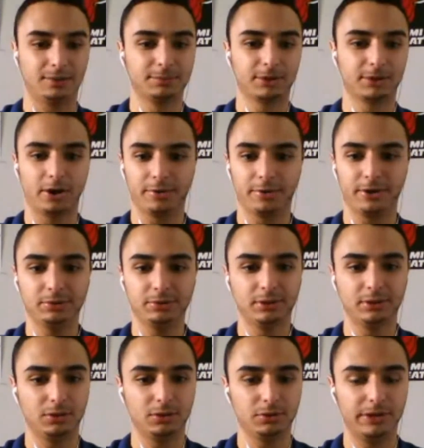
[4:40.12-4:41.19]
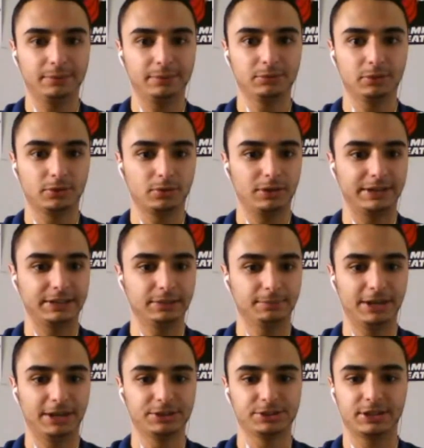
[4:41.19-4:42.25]
Curry with the low game total, like you
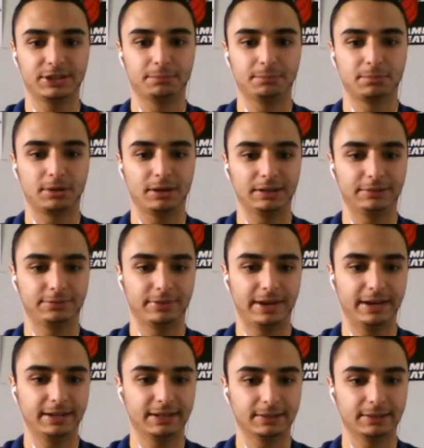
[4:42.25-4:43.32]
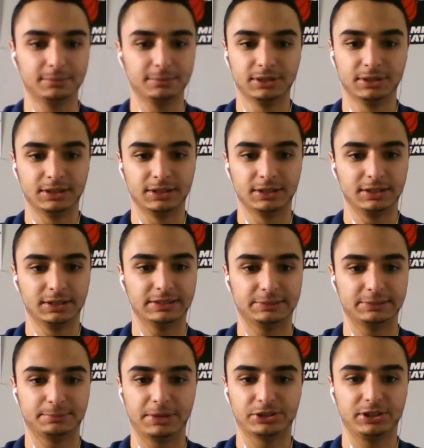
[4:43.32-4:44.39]
mentioned, I'm probably fading him,
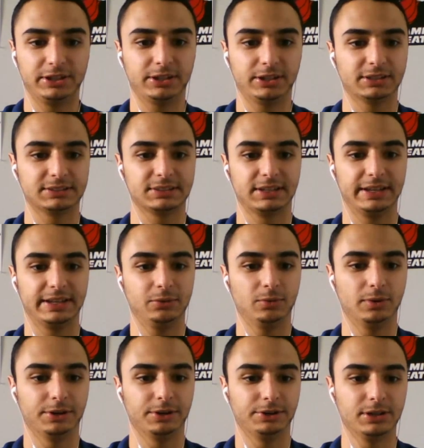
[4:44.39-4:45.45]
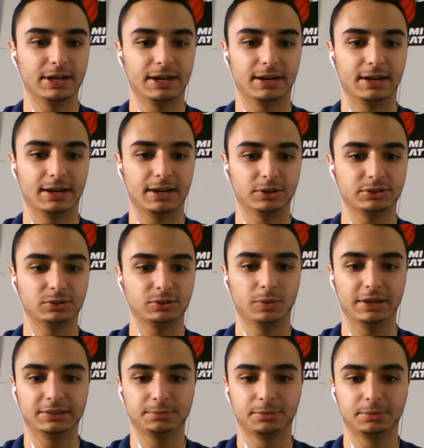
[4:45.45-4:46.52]
especially on a slate where you got Russell
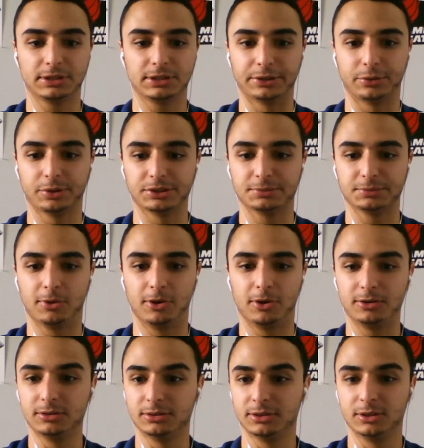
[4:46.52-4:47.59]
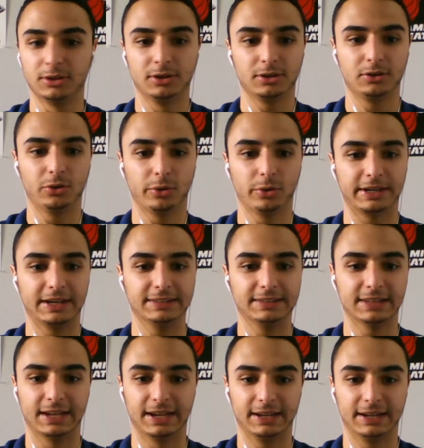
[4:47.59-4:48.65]
Westbrook and Chris Paul going
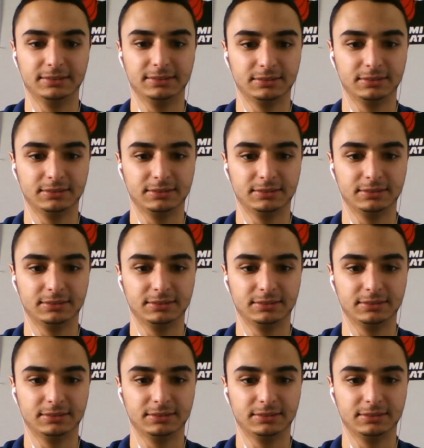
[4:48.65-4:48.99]
head-to-head.